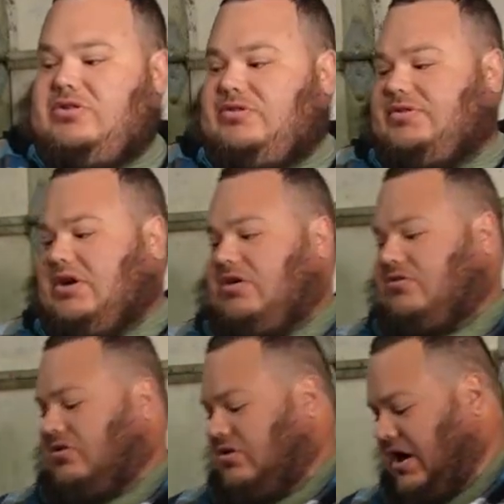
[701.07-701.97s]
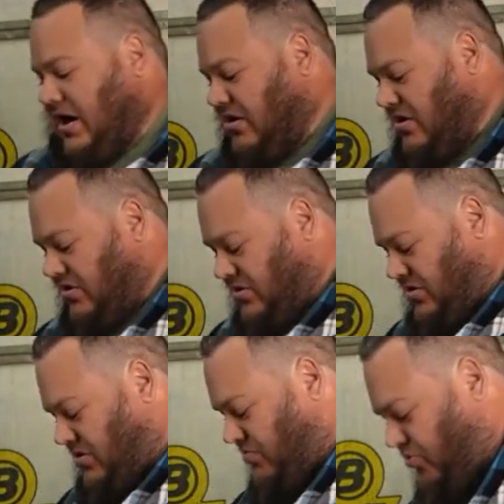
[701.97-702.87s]
So you got your
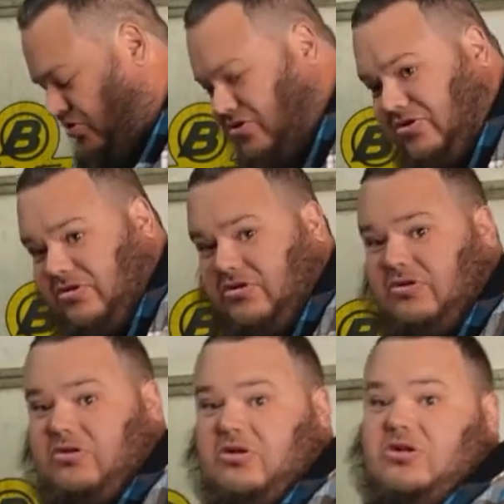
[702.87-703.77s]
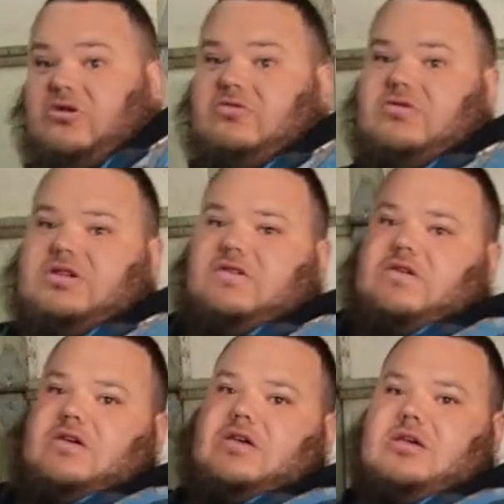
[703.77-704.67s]
brooder,
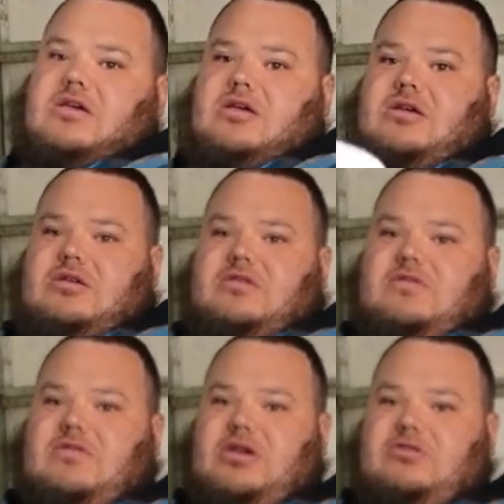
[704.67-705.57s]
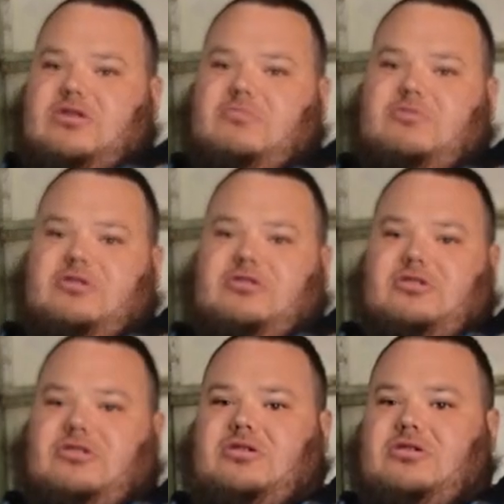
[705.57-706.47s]
so here's our
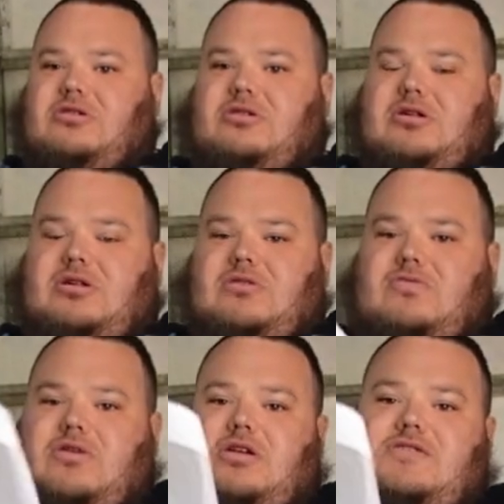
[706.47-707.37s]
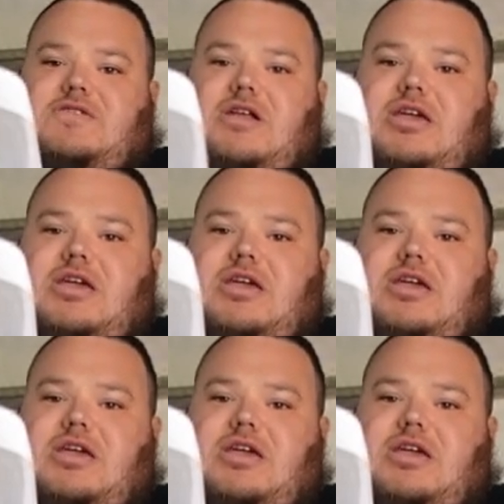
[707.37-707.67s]
brooder. We're just gonna